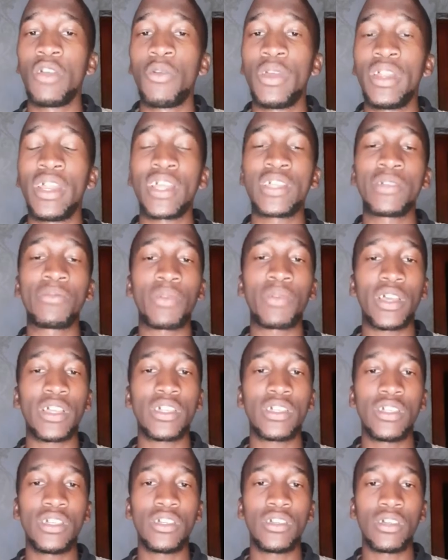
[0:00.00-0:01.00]
when
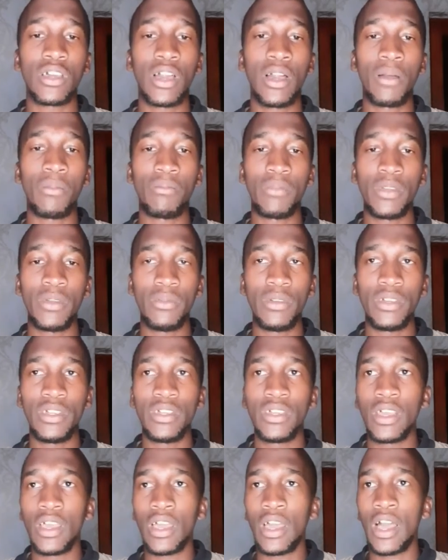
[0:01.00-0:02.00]
expressing maybe
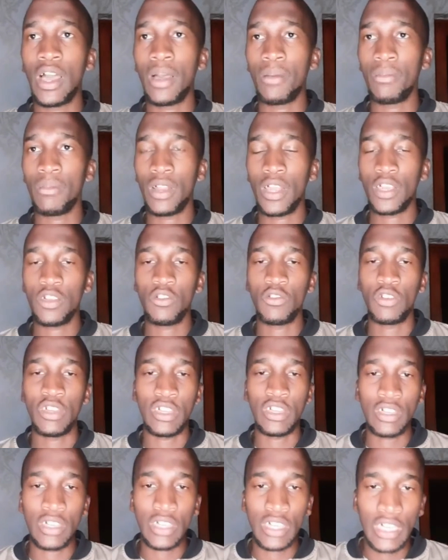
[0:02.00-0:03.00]
like your
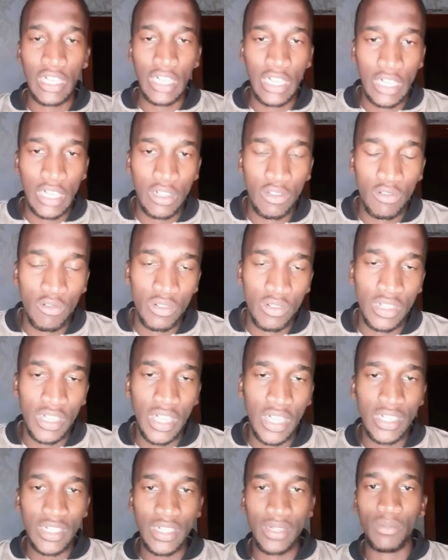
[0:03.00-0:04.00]

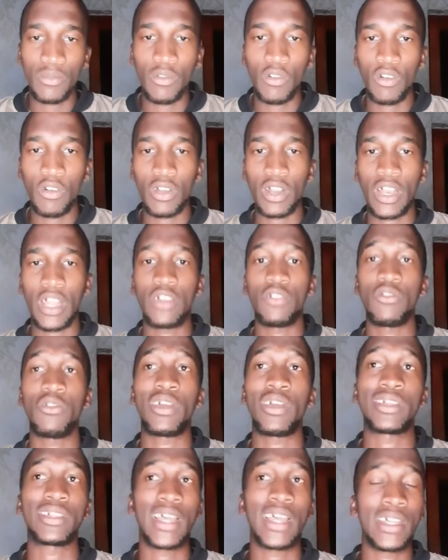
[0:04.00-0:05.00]
enthusiasm or like your
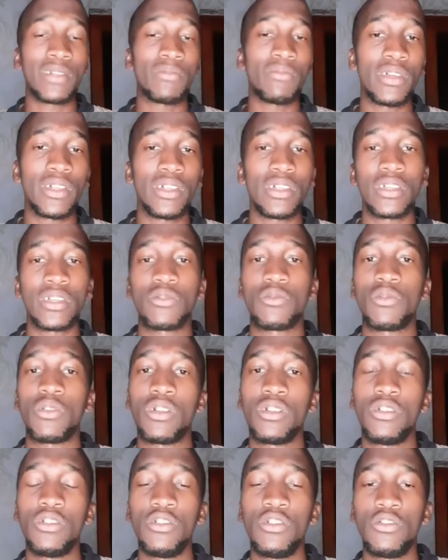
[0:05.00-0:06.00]
excitement as
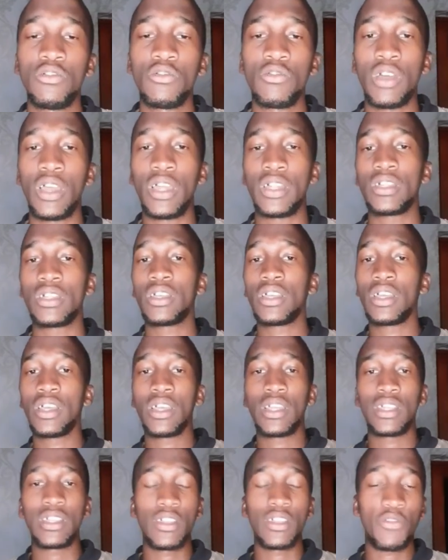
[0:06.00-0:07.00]
well. And
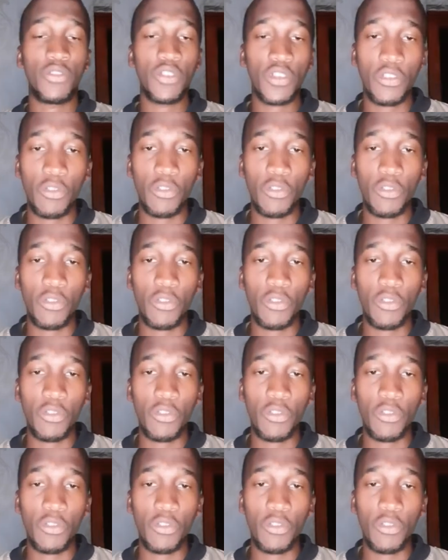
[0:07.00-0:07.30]
the fifth